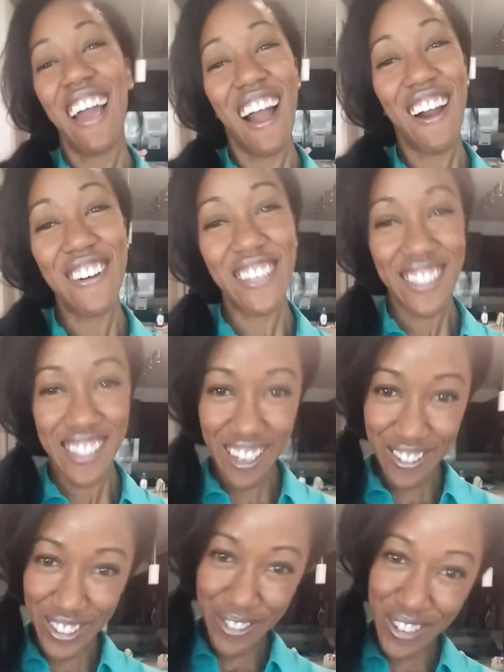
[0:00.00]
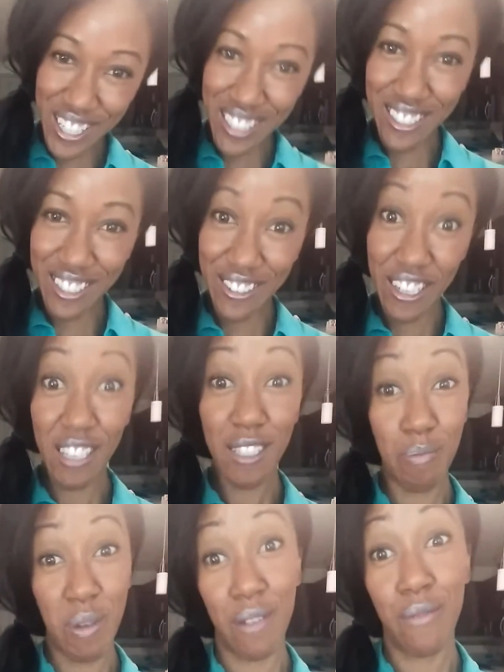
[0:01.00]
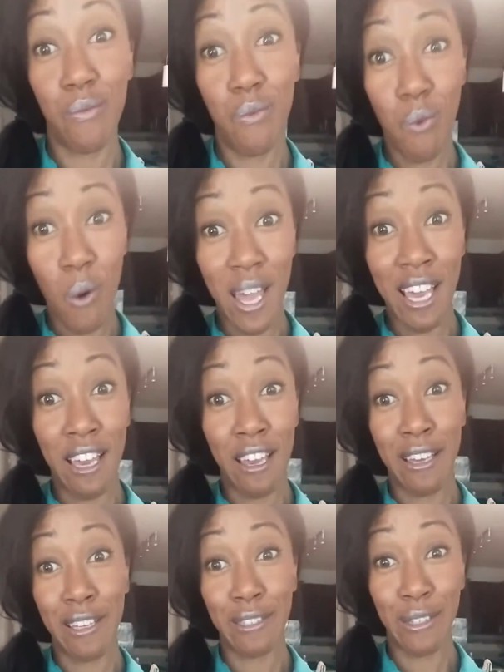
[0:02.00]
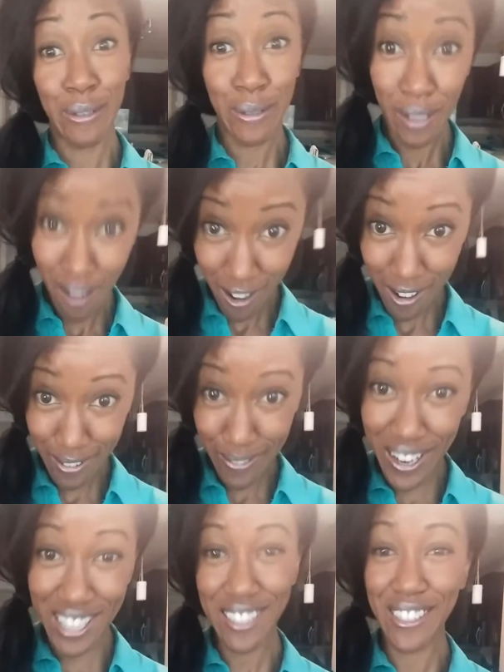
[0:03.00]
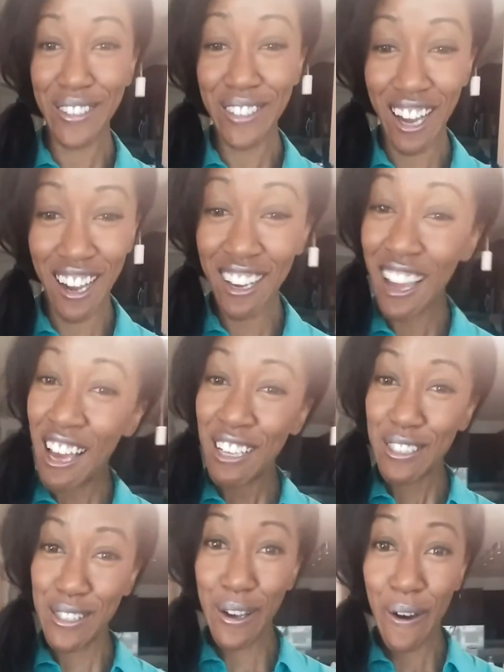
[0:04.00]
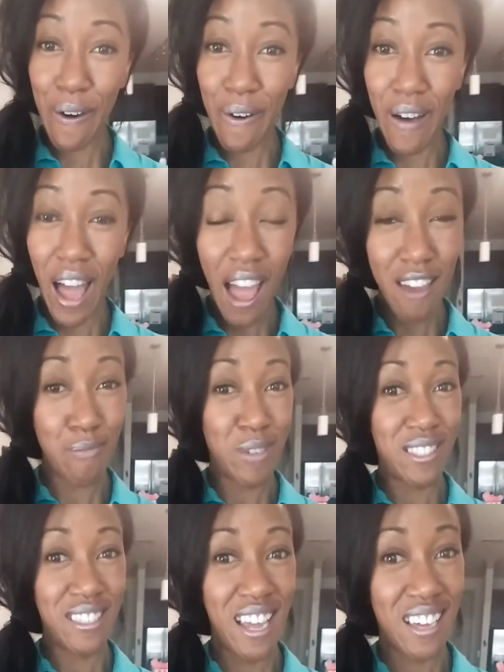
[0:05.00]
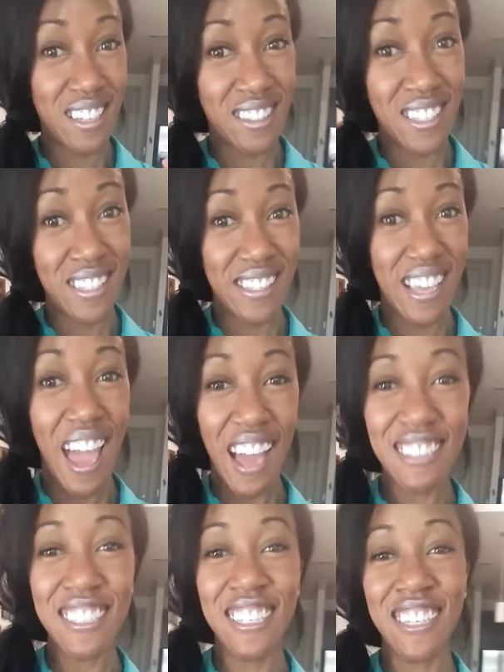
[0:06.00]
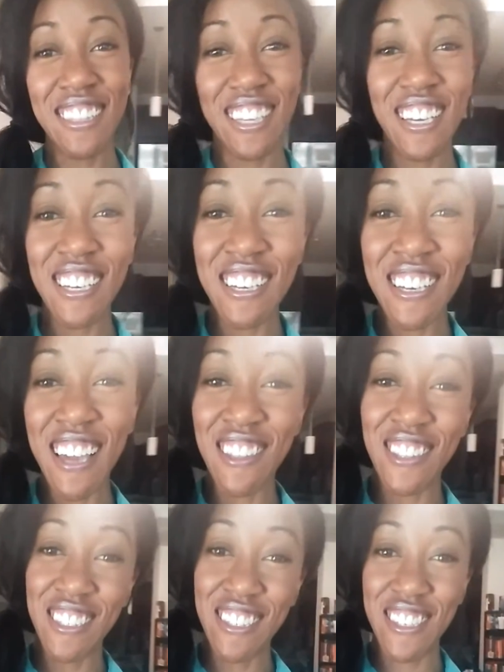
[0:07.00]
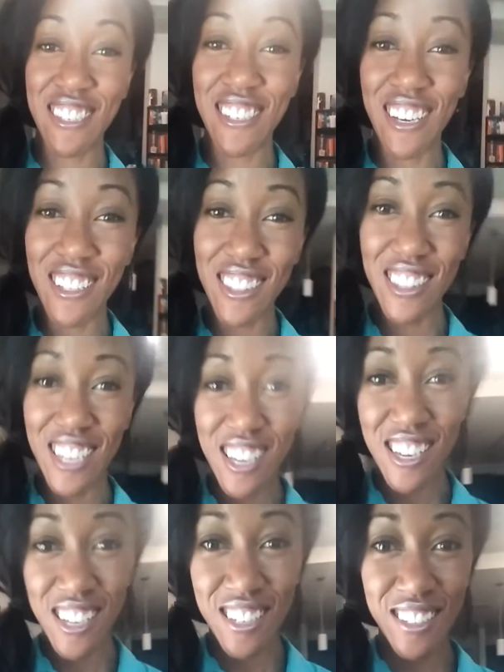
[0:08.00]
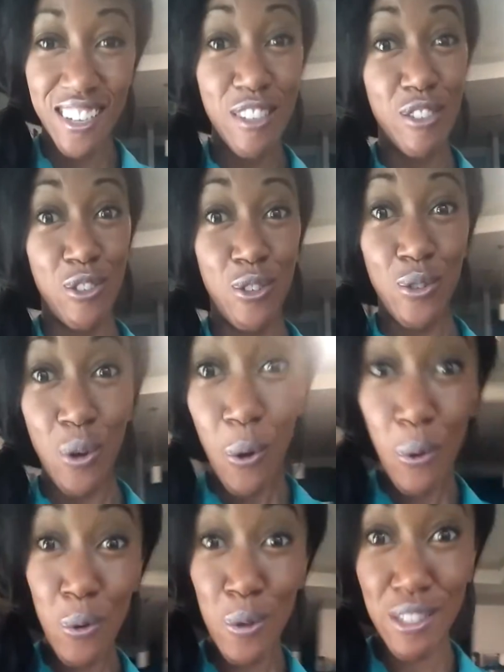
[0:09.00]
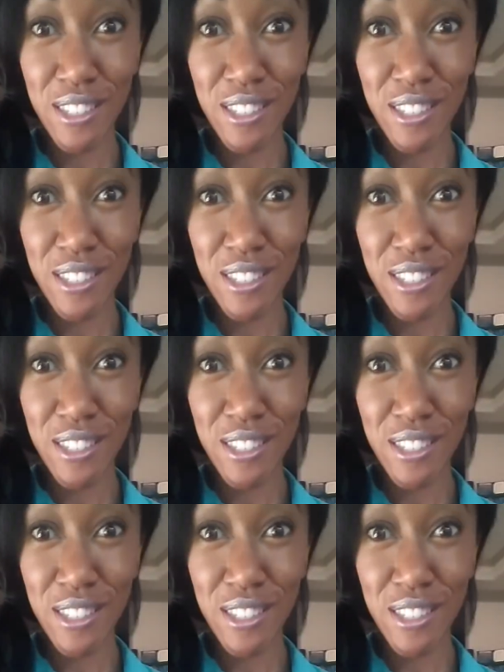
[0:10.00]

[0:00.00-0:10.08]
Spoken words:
How is everyone doing? It's been way too long, way too long. So, I have been taking this acting thing and this stunt thing so